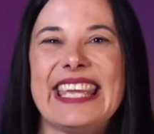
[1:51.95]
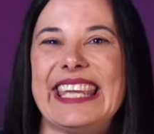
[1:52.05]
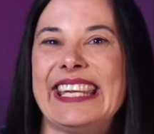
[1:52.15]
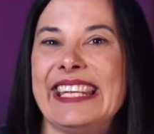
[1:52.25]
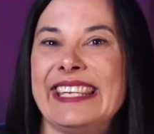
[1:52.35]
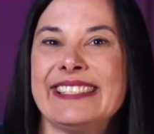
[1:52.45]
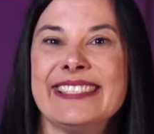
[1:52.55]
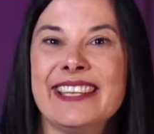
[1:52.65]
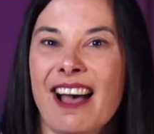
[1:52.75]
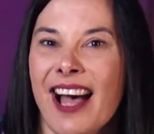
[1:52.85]
It is
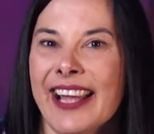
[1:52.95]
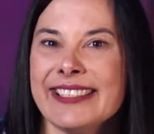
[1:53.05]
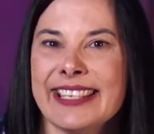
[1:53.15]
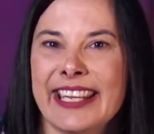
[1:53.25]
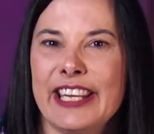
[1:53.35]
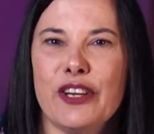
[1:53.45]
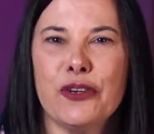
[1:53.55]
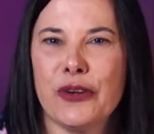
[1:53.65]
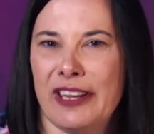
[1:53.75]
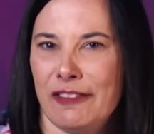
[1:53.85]
not in a
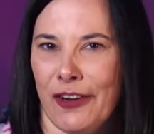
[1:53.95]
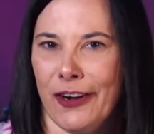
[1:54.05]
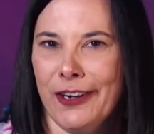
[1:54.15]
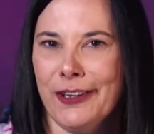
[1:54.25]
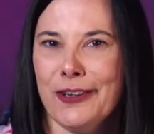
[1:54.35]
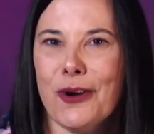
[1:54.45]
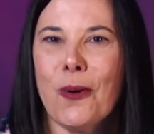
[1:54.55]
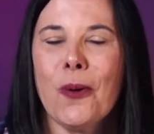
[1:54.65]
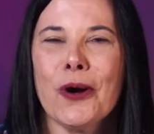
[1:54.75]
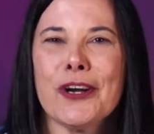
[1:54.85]
graveyard
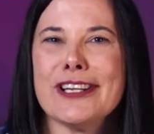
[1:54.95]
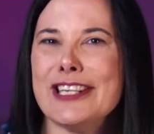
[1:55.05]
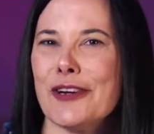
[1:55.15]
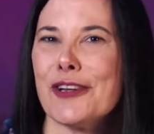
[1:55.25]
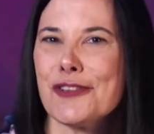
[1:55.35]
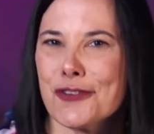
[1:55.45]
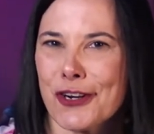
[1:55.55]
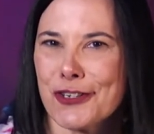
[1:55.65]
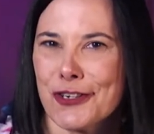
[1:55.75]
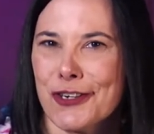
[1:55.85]
or near a
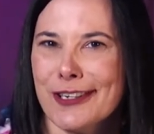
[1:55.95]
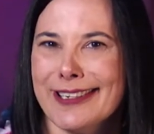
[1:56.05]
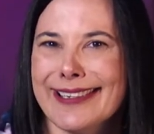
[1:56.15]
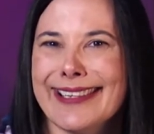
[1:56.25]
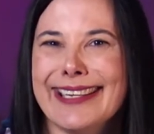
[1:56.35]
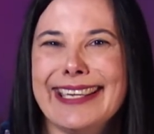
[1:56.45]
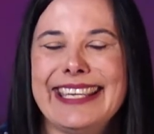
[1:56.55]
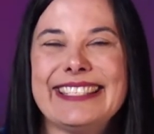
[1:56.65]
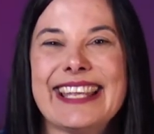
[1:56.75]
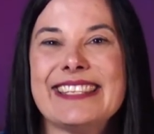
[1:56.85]
structure.
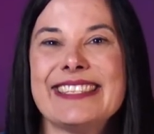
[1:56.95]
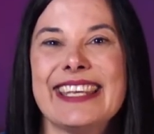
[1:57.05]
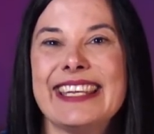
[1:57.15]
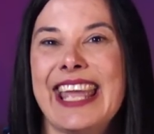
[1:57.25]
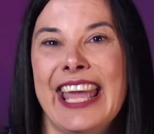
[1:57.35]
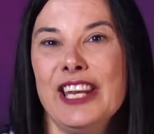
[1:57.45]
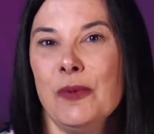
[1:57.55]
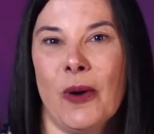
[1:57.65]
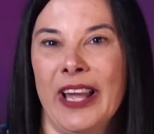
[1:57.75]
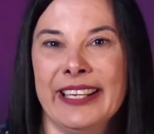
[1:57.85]
He says that
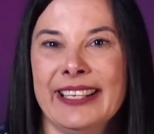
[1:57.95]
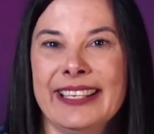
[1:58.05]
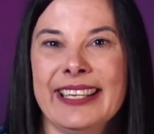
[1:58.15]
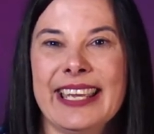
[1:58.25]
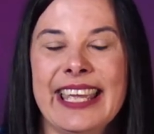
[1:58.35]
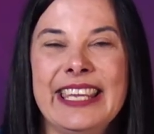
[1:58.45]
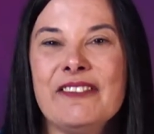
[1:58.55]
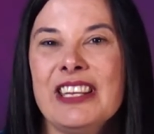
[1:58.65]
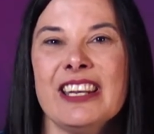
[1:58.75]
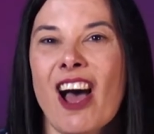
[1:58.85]
anyone,
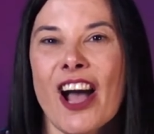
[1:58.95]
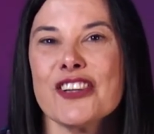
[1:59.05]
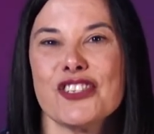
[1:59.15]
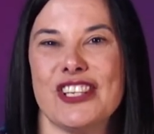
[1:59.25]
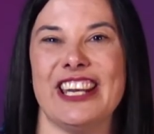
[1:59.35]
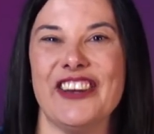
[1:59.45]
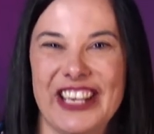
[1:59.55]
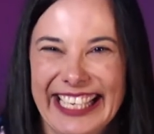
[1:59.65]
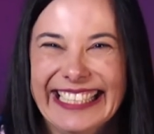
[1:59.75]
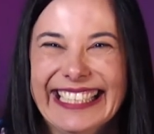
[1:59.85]
even an
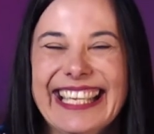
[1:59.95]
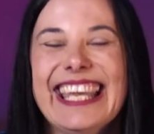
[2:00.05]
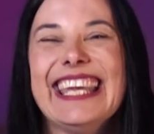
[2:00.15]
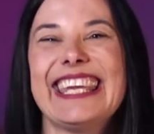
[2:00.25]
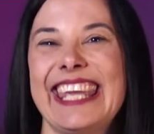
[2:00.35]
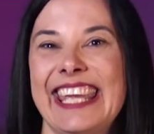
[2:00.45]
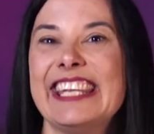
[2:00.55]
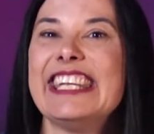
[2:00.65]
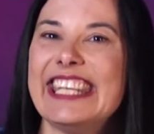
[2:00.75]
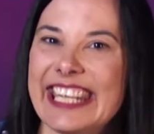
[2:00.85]
octogenarian,
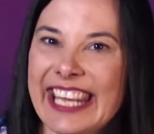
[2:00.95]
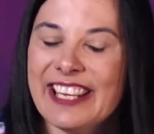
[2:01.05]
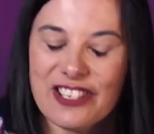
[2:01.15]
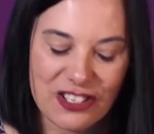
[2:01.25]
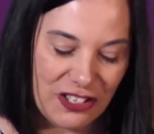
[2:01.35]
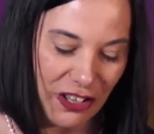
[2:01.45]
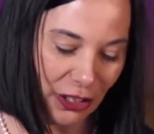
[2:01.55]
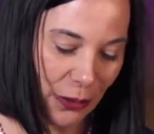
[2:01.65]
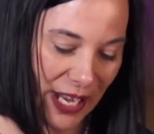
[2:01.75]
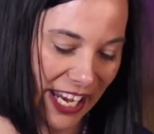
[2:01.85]
can get to the
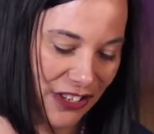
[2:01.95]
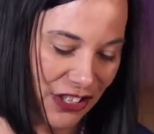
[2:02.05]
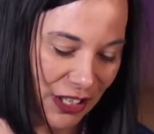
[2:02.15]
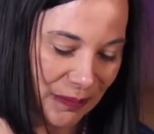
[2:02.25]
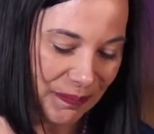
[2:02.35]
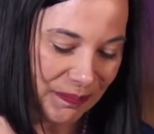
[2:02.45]
location.